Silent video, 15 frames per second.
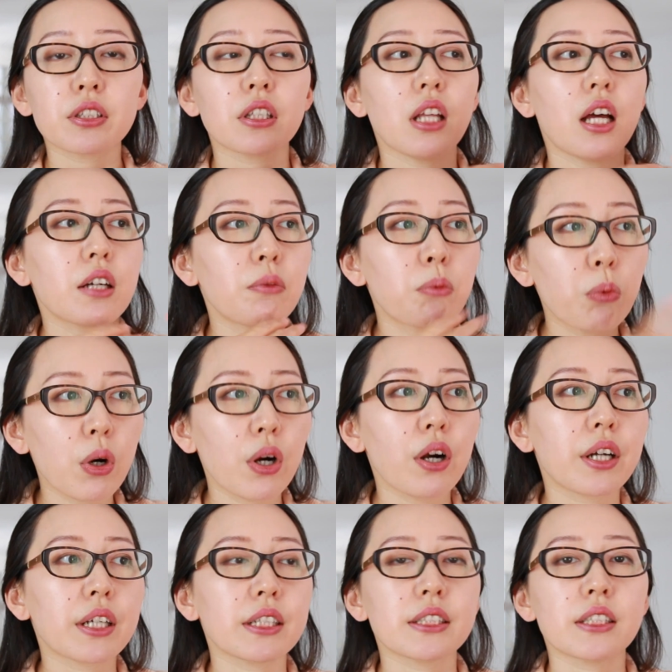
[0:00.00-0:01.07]
It's a lot of
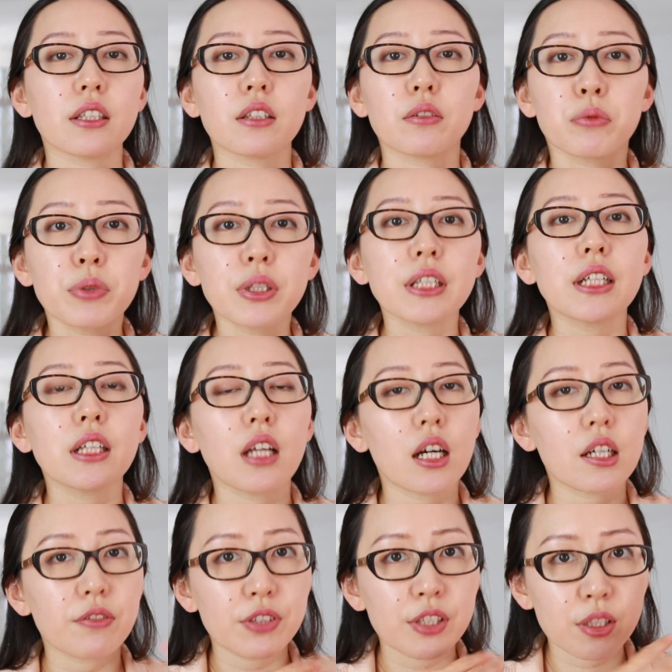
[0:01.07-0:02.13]
work, it's really a
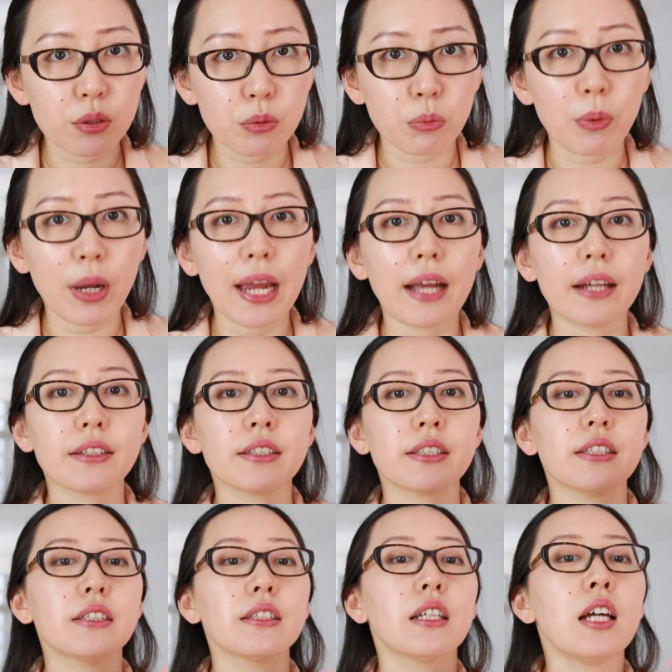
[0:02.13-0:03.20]
lot of sweat
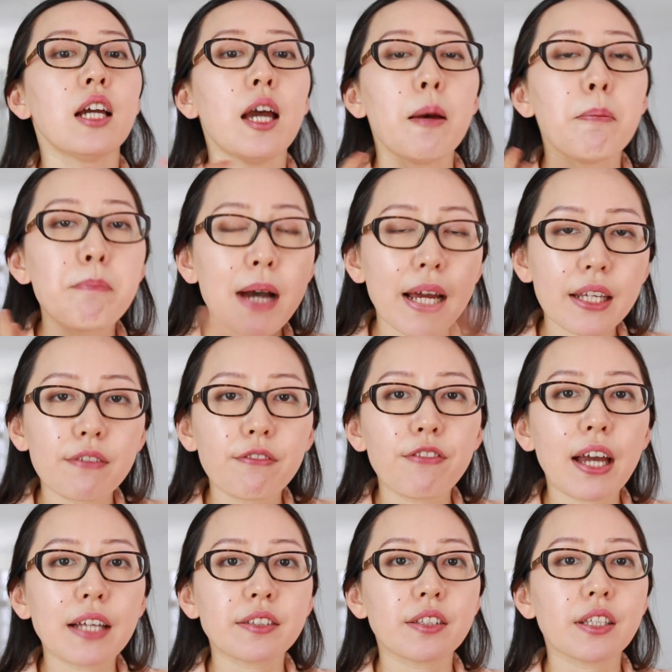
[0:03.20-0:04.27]
and money
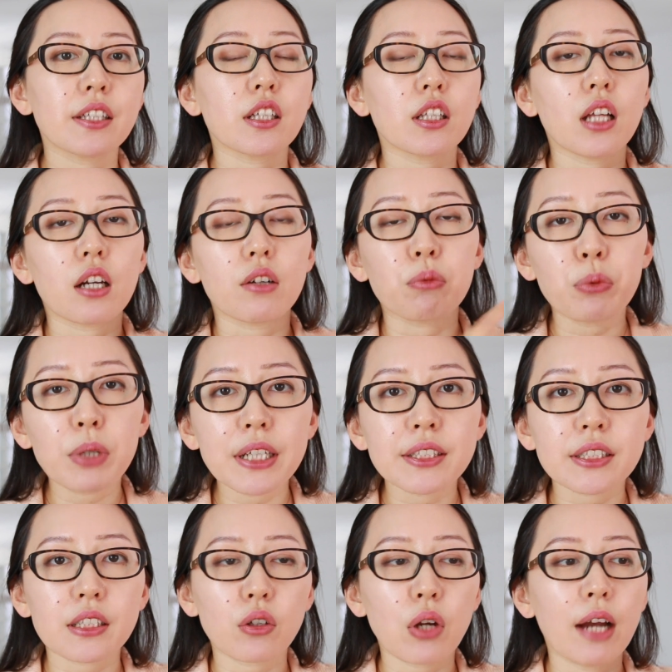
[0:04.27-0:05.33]
invested, a lot of
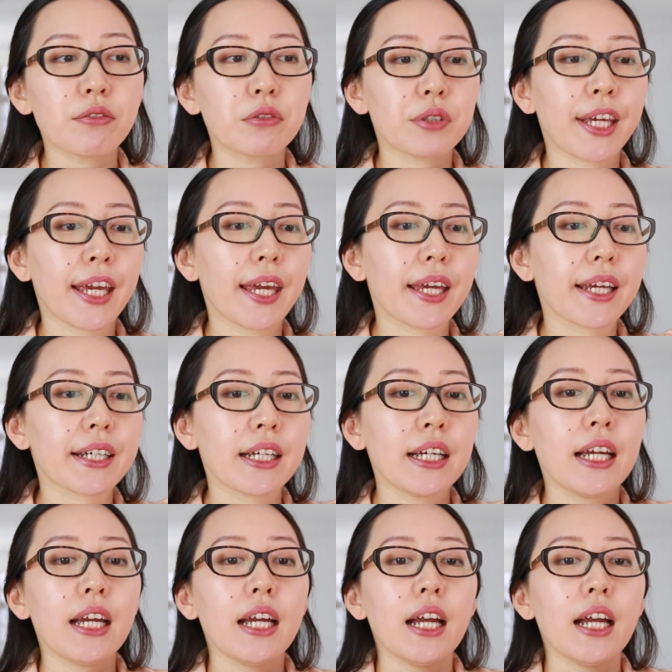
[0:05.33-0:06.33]
risk you have to take.